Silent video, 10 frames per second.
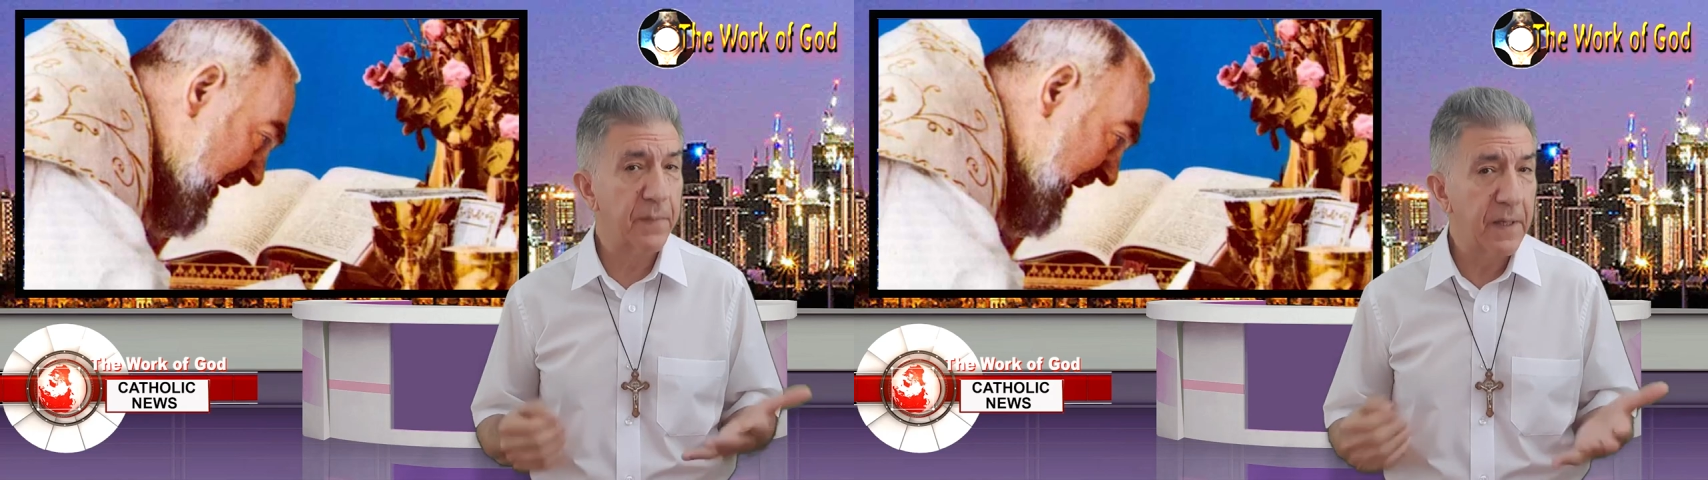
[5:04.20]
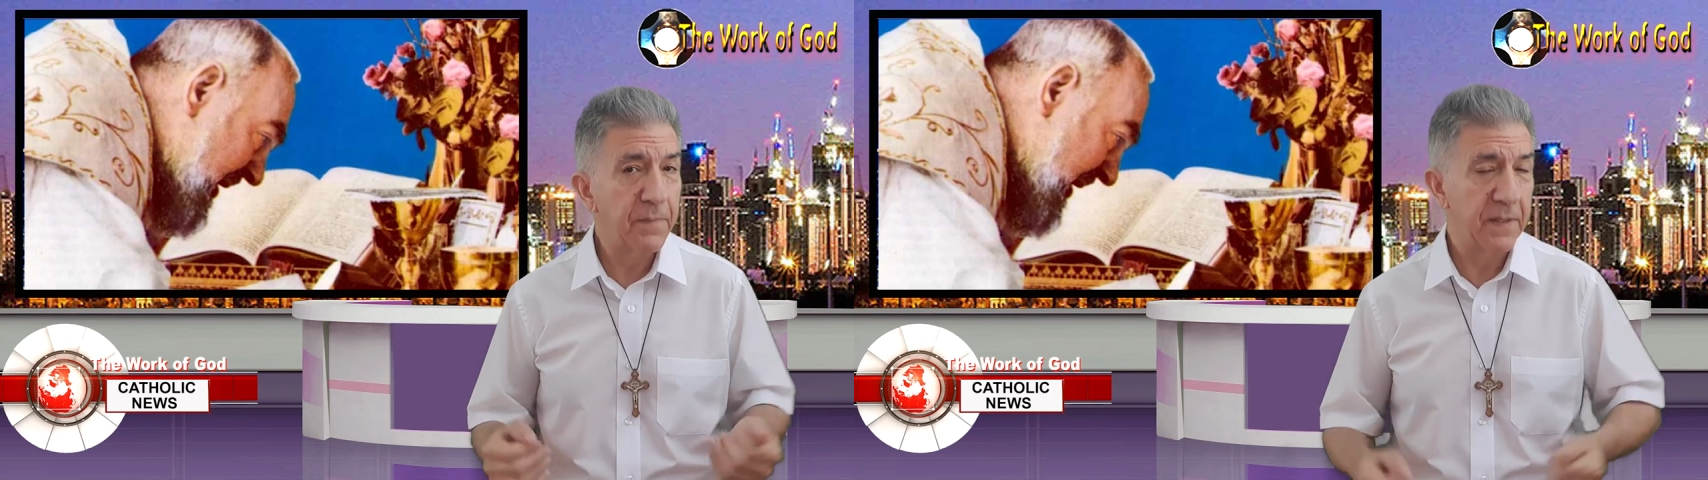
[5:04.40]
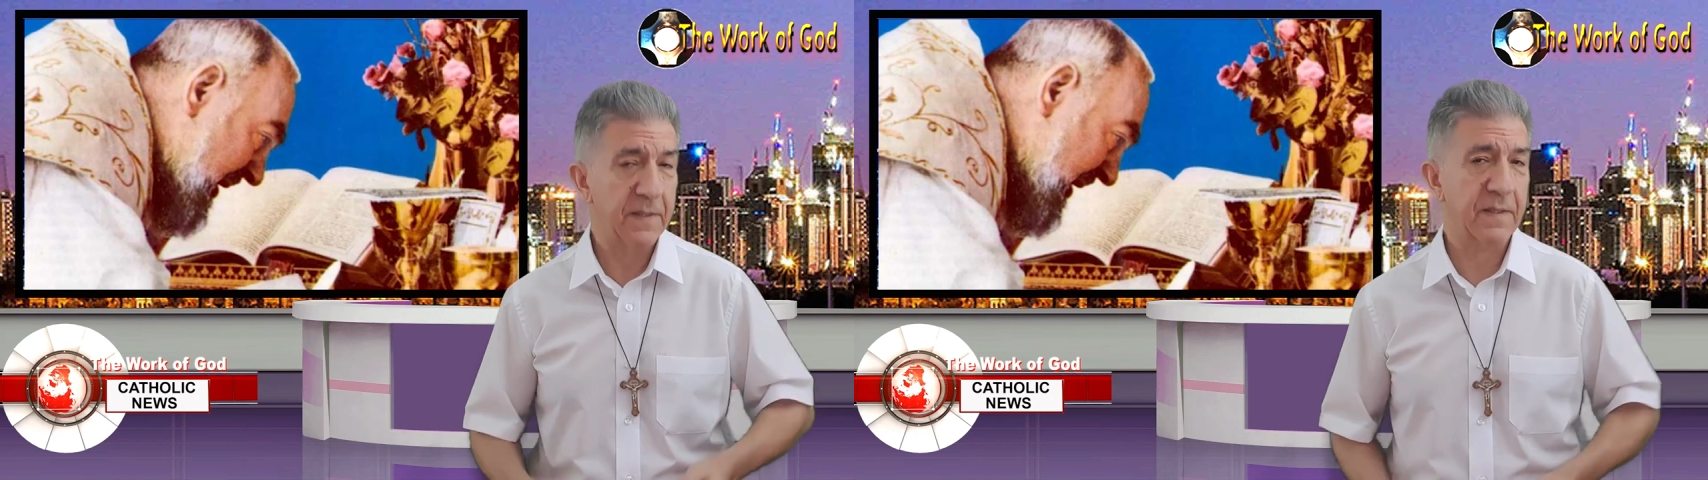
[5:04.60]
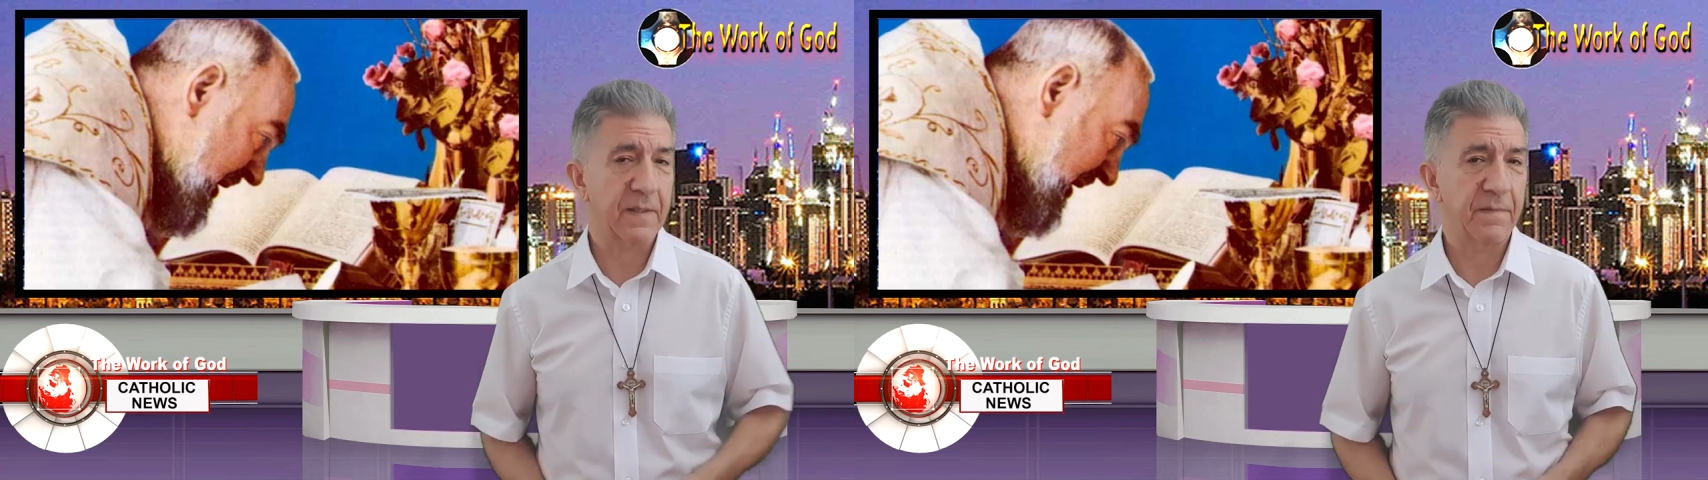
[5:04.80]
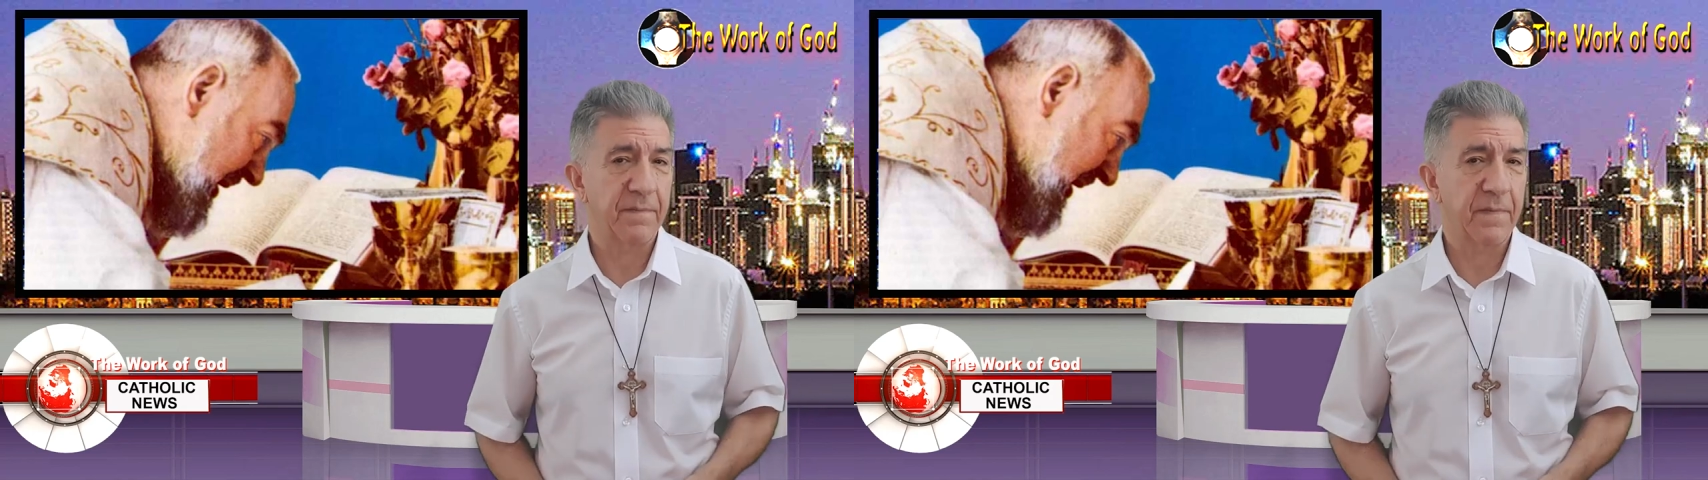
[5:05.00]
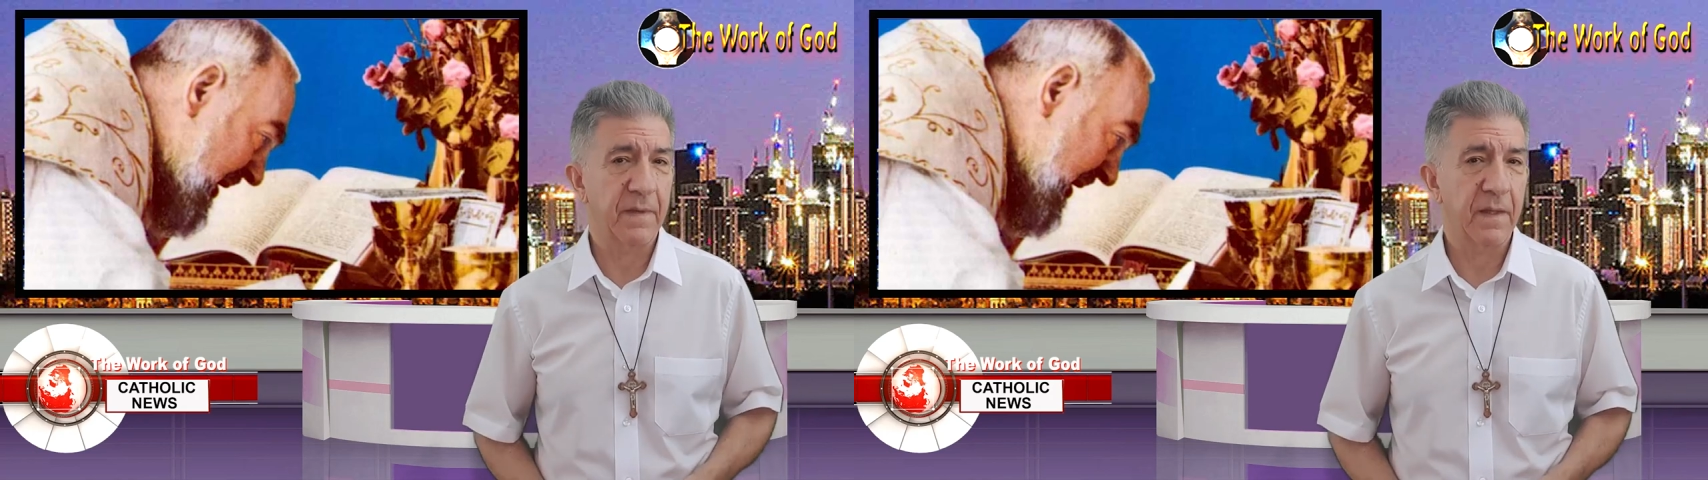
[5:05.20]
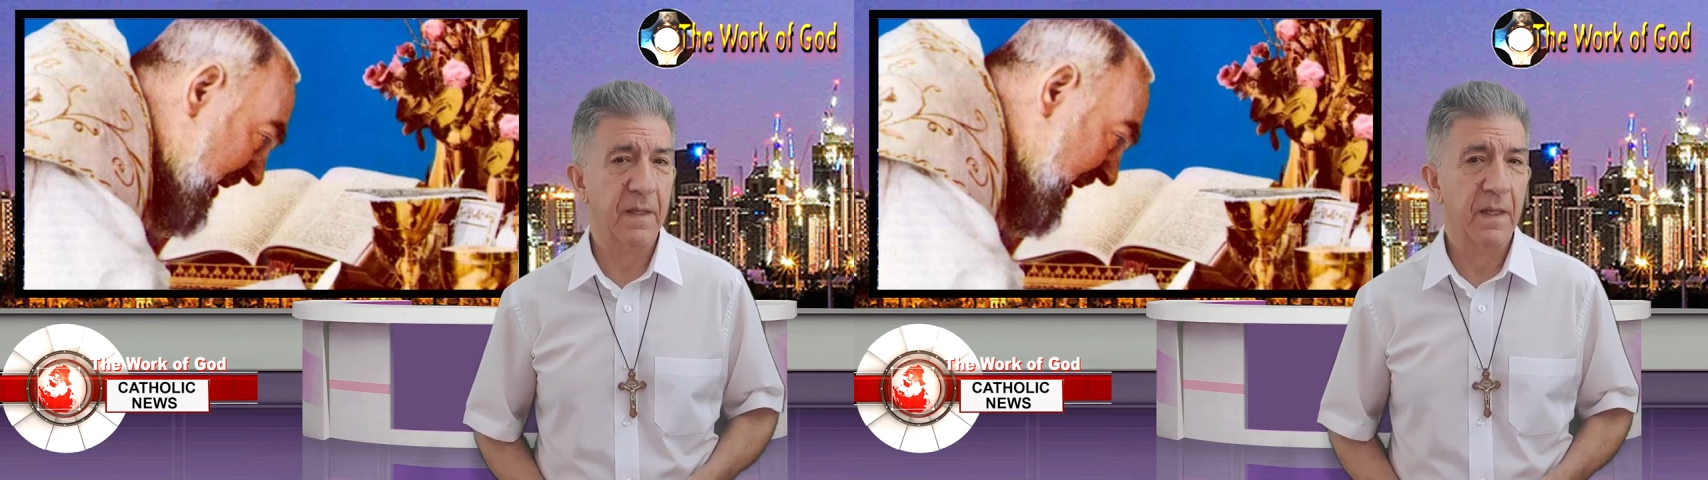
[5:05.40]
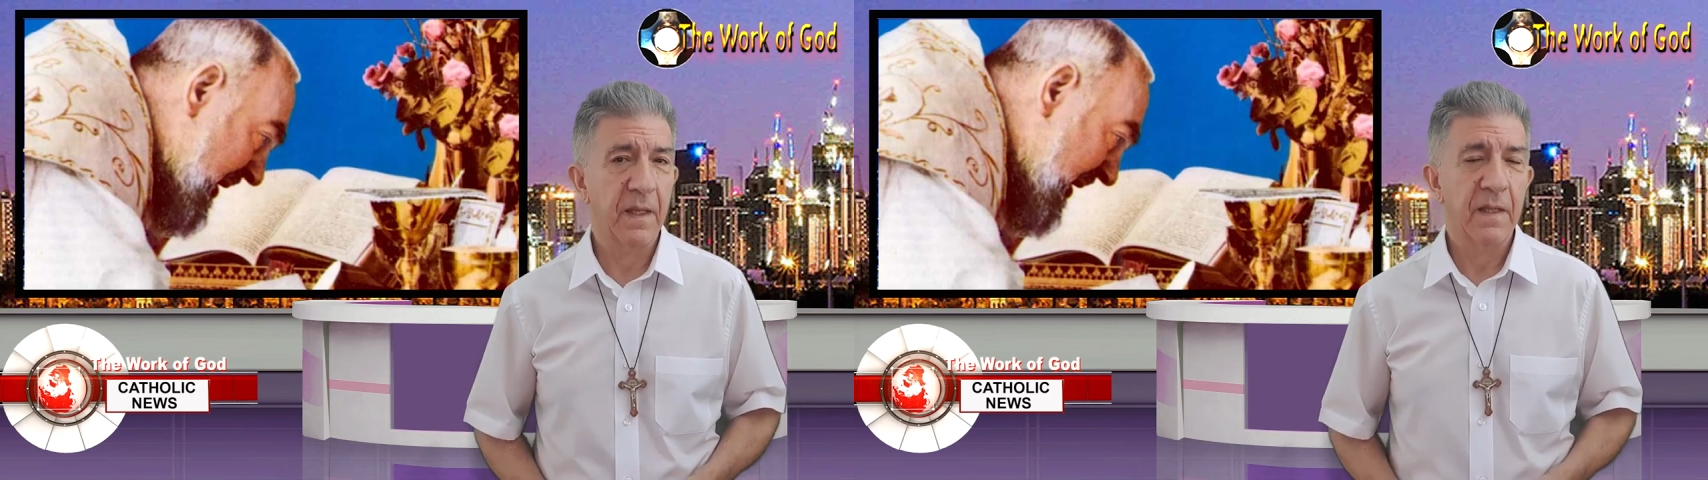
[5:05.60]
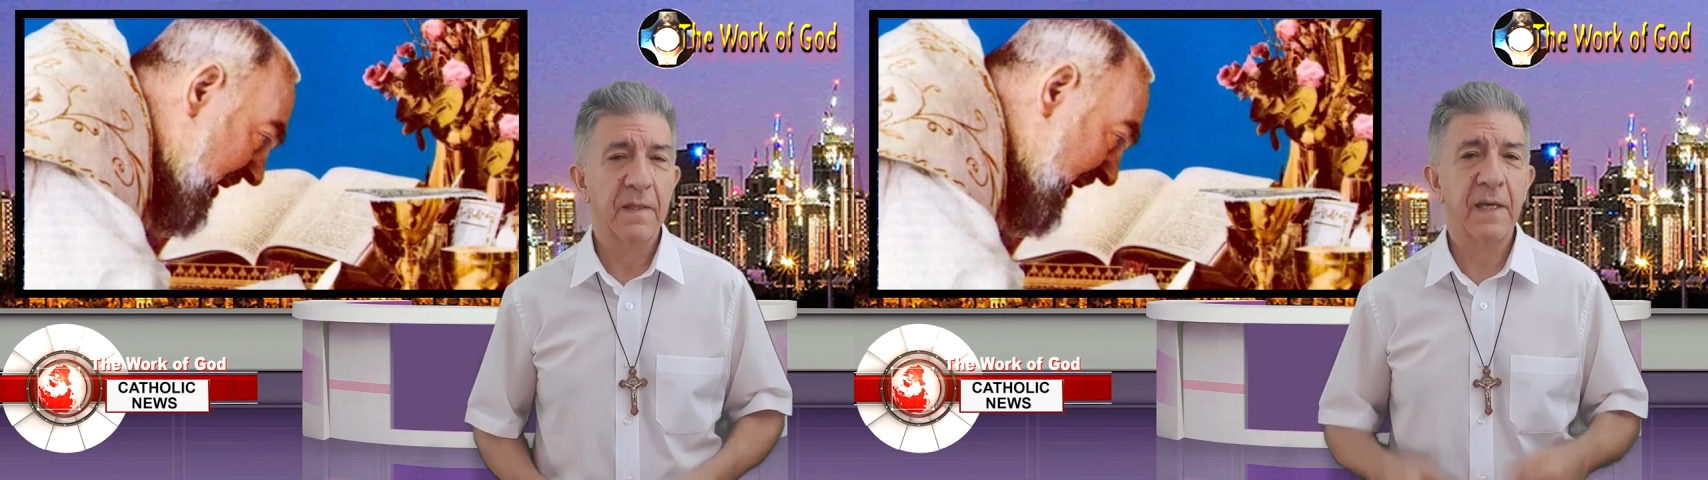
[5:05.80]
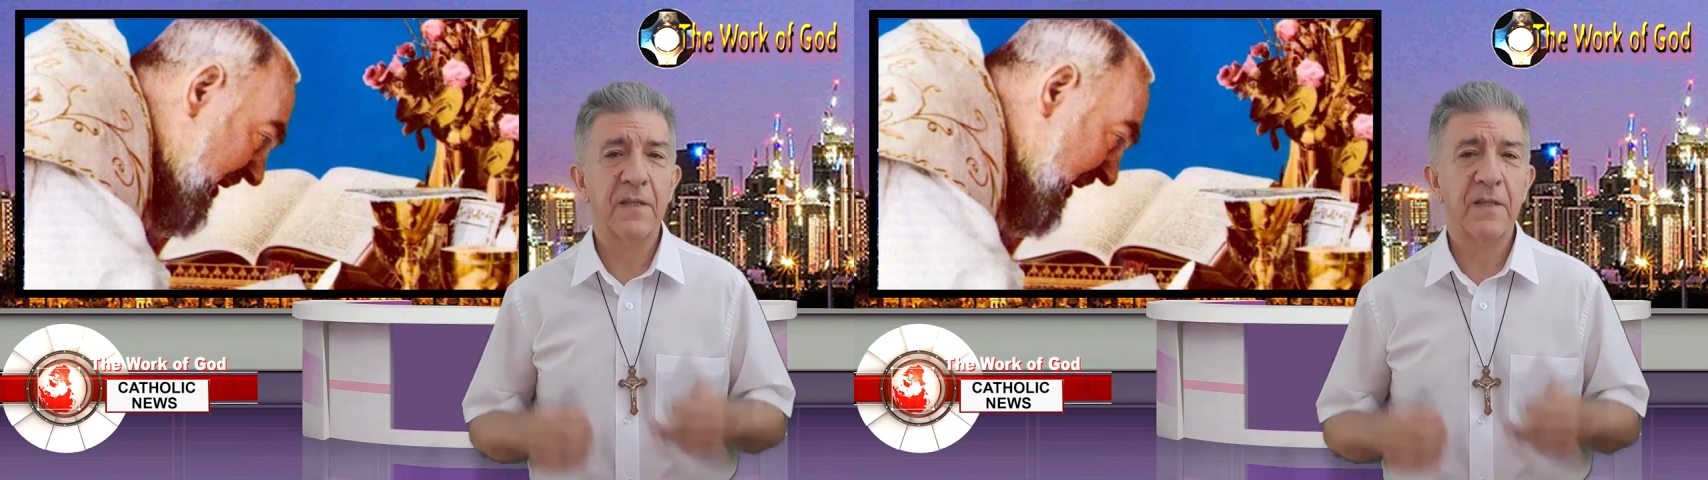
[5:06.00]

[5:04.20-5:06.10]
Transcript: babies, the